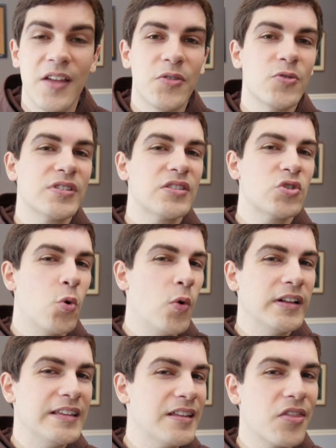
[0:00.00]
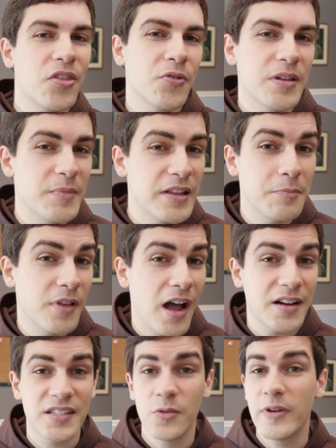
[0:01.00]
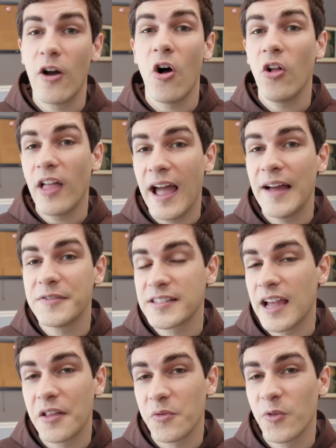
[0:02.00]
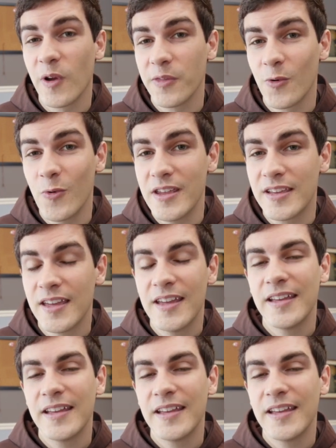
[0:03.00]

those 20 to 30-minute blocks that we all have scattered throughout the week